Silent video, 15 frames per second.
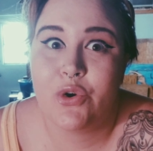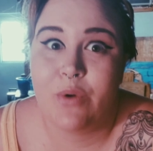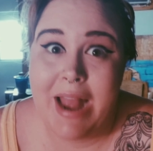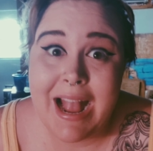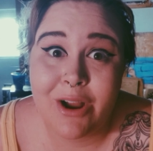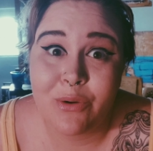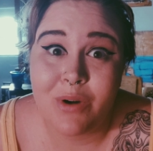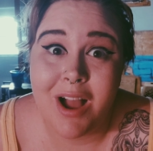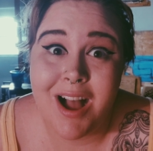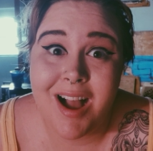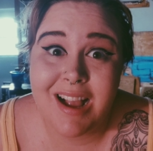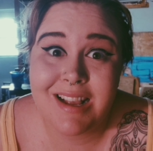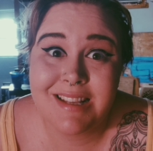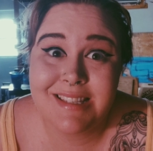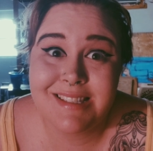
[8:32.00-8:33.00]
crack
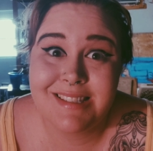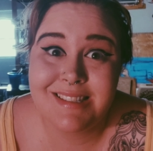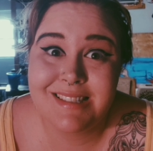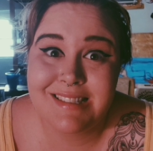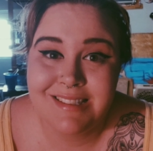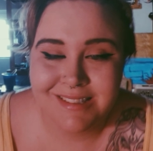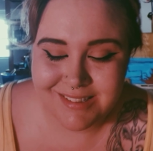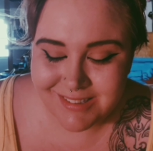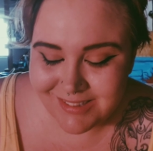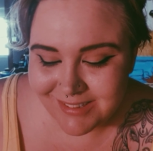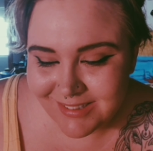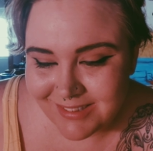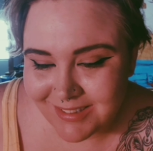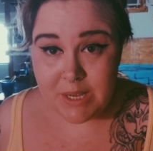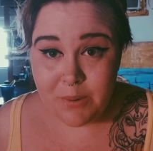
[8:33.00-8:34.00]
rocks.
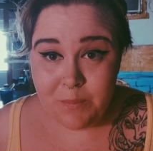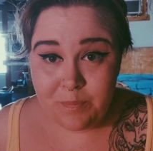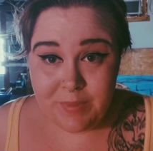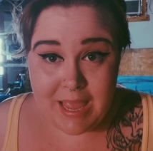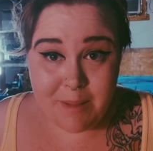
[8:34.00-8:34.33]
So